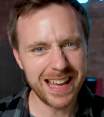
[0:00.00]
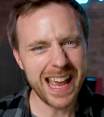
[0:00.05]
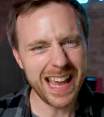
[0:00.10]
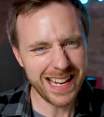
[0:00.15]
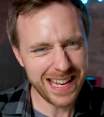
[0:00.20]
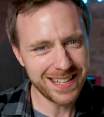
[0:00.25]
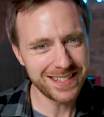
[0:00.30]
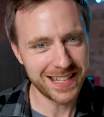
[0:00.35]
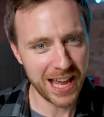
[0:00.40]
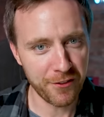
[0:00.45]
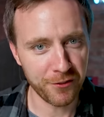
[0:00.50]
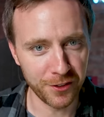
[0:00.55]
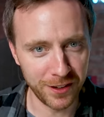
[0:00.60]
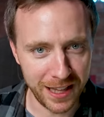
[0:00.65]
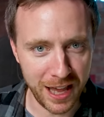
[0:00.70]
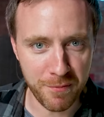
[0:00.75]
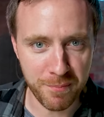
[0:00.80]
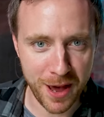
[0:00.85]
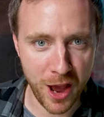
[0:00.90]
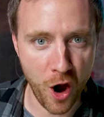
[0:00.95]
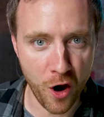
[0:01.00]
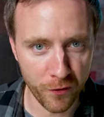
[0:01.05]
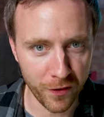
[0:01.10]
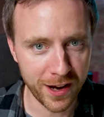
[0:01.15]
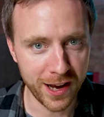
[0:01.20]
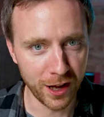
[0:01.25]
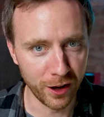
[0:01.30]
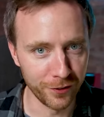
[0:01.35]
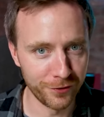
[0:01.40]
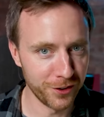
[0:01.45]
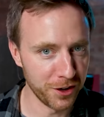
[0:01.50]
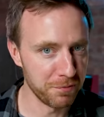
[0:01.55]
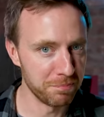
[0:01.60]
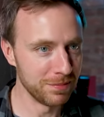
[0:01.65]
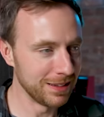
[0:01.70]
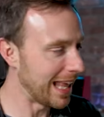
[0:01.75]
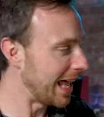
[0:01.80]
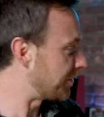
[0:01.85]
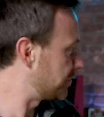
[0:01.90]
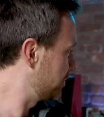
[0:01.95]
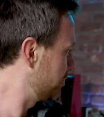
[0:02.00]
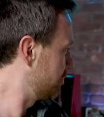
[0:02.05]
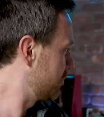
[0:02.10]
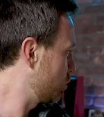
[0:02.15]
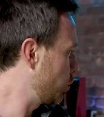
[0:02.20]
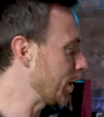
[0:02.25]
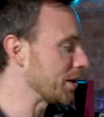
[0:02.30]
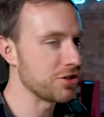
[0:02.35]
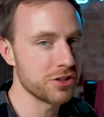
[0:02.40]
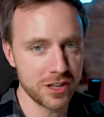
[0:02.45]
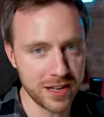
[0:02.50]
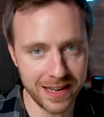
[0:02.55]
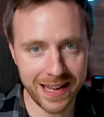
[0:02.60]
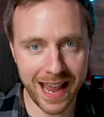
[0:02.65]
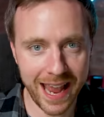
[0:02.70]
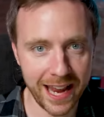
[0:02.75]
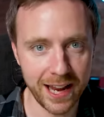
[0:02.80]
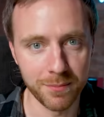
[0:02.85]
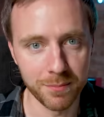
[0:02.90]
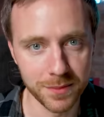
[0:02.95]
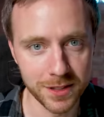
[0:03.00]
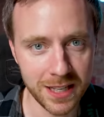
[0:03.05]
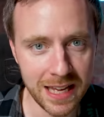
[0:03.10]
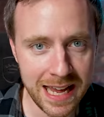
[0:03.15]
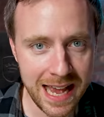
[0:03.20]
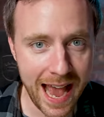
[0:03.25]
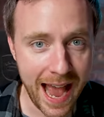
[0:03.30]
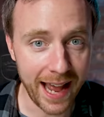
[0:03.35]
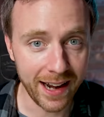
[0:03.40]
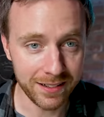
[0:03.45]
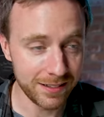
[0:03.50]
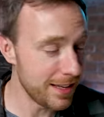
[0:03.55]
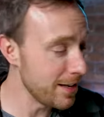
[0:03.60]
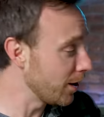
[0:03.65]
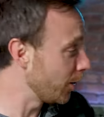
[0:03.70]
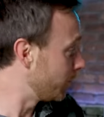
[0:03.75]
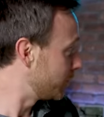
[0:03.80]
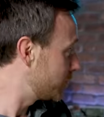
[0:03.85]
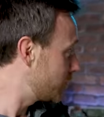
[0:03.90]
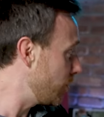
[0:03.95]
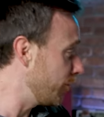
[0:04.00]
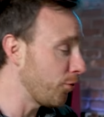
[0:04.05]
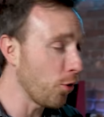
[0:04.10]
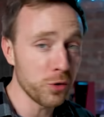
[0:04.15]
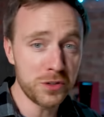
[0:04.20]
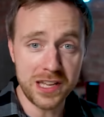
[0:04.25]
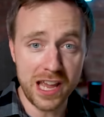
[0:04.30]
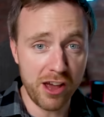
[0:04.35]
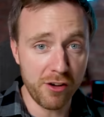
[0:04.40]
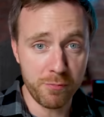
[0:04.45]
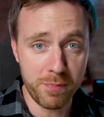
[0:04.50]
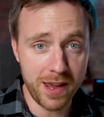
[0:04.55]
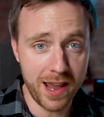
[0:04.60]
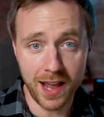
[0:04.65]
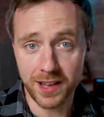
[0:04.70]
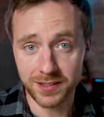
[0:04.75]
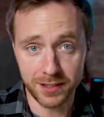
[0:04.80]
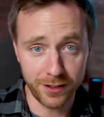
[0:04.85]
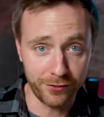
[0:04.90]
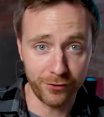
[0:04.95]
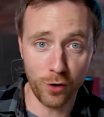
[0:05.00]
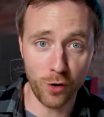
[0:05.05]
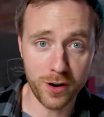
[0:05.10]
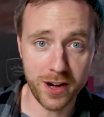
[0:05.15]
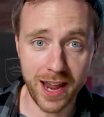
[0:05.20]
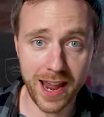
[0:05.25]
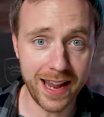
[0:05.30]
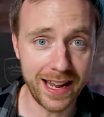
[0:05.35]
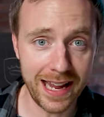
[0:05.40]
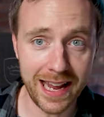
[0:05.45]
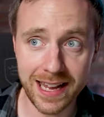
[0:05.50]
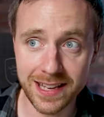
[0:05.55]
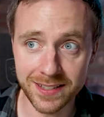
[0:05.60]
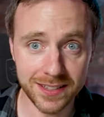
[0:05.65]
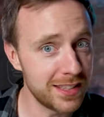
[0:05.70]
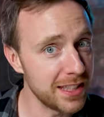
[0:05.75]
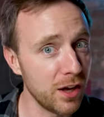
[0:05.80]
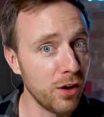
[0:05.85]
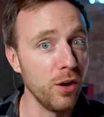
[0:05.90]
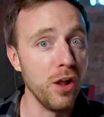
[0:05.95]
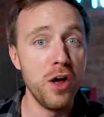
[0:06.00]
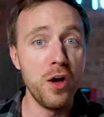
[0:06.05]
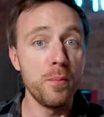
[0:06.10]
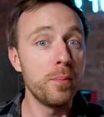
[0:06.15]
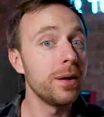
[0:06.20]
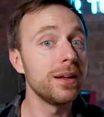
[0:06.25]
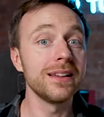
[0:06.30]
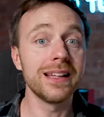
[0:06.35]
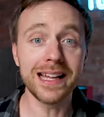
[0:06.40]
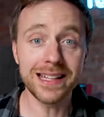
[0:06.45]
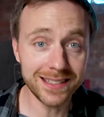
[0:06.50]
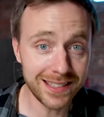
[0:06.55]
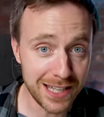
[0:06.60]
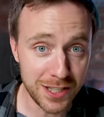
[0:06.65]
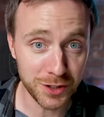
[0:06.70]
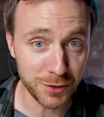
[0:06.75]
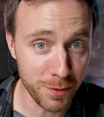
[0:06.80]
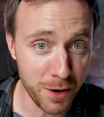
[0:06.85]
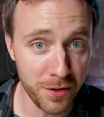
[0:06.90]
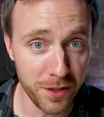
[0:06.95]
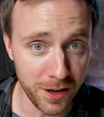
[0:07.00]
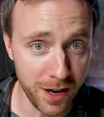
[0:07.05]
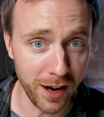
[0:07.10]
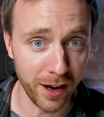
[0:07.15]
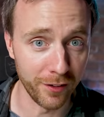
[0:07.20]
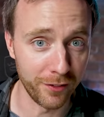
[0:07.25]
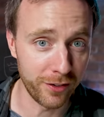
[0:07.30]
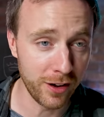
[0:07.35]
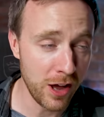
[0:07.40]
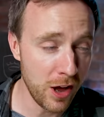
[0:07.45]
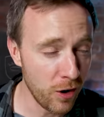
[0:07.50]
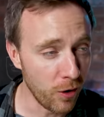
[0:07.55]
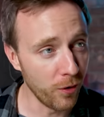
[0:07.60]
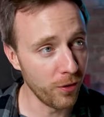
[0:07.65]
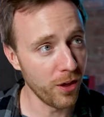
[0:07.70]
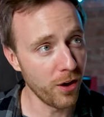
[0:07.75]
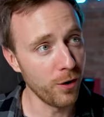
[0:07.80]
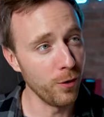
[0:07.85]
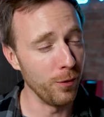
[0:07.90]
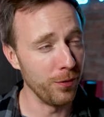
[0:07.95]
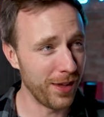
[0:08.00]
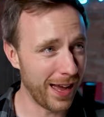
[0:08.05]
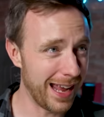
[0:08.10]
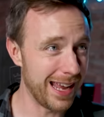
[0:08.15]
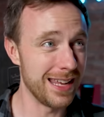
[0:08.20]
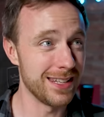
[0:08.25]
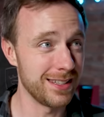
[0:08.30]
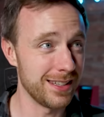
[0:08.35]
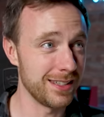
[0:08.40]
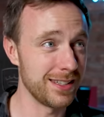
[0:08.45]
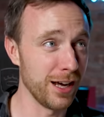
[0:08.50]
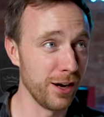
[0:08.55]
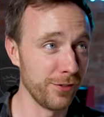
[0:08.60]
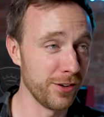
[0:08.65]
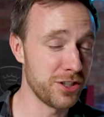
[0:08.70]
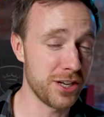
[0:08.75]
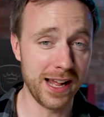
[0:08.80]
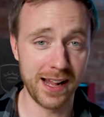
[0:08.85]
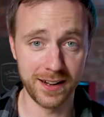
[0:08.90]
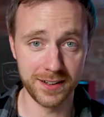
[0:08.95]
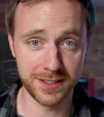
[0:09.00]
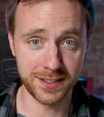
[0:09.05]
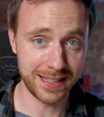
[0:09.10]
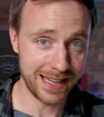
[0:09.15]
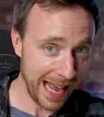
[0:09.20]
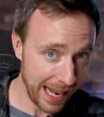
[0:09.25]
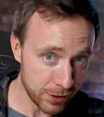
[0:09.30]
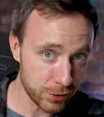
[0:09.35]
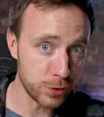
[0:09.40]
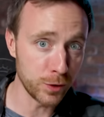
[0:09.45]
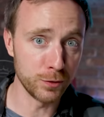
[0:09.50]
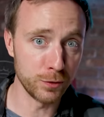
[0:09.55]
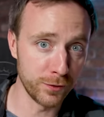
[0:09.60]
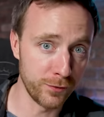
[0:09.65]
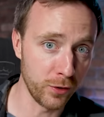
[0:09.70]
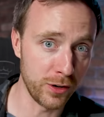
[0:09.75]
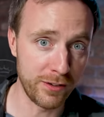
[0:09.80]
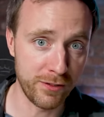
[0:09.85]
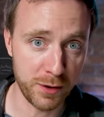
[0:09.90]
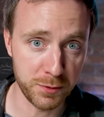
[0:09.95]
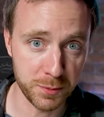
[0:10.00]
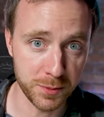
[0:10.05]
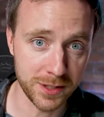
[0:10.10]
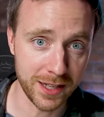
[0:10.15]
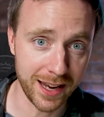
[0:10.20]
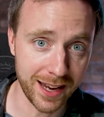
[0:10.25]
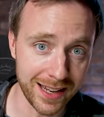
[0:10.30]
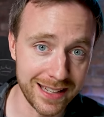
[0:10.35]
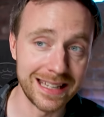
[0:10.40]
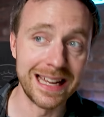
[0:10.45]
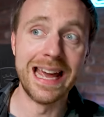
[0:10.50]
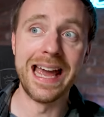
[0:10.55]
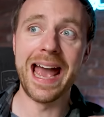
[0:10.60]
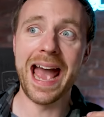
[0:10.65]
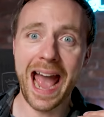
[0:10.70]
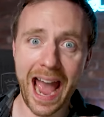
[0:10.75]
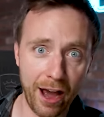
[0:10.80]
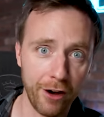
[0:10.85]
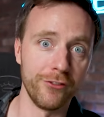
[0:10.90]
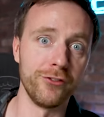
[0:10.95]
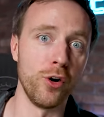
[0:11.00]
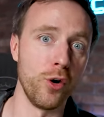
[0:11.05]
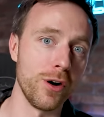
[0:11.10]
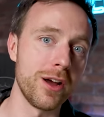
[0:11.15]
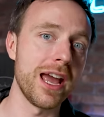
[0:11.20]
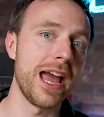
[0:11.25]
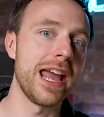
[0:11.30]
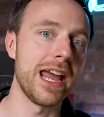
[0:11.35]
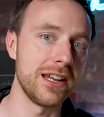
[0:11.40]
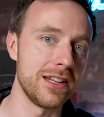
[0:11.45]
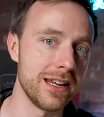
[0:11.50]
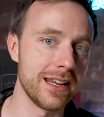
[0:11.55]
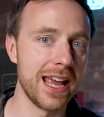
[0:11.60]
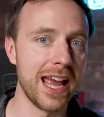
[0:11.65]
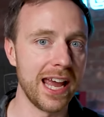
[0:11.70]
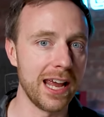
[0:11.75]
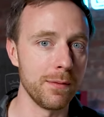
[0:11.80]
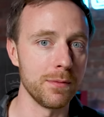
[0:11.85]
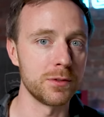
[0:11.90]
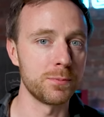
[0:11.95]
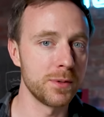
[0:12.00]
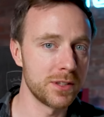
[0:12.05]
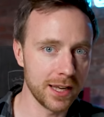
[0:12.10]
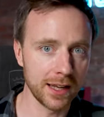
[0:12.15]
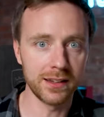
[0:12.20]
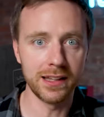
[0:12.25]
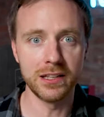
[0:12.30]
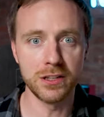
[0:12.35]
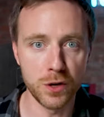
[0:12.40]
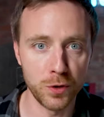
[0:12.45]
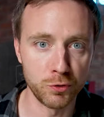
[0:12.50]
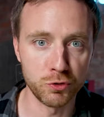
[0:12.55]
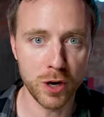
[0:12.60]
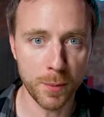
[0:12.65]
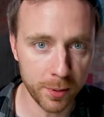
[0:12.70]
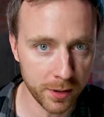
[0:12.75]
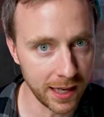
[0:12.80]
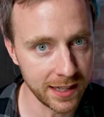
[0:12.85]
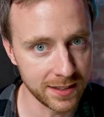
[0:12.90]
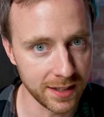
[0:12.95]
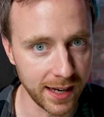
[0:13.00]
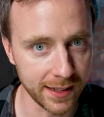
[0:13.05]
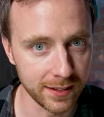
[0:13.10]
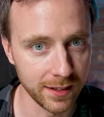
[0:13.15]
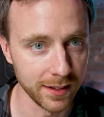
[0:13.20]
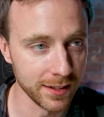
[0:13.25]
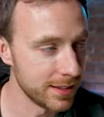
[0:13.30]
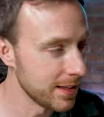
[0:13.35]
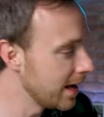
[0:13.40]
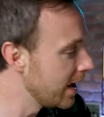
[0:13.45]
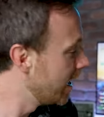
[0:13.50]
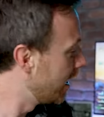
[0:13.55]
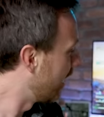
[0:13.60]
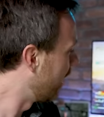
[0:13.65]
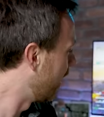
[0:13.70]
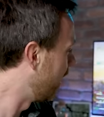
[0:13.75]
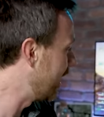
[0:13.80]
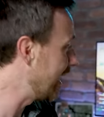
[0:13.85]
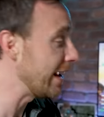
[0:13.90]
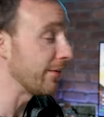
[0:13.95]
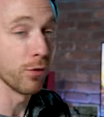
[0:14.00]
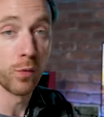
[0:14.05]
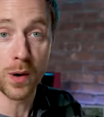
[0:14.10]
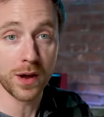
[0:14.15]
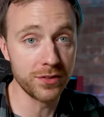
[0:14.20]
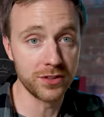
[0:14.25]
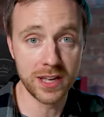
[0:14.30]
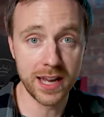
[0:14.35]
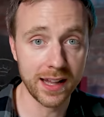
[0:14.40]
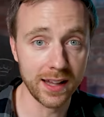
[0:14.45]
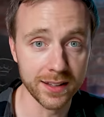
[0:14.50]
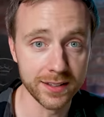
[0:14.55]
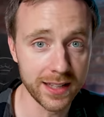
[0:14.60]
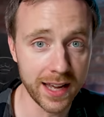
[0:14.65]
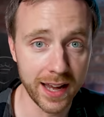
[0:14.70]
It is definitely a bit overkill for less twitchy games. And you know, two hundred forty F P S at four K is still plenty smooth enough, although that is itself a challenge to get two hundred forty frames per second at four K in your games, particularly new triple A titles, uh, even with D L S